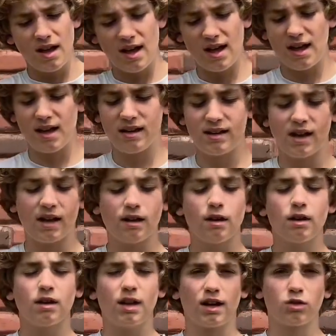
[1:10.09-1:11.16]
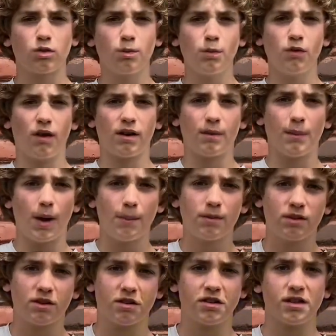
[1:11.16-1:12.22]
And next we'll move on to my
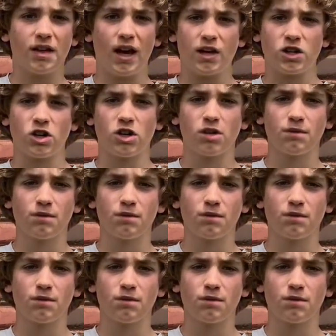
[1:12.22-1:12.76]
position, catcher.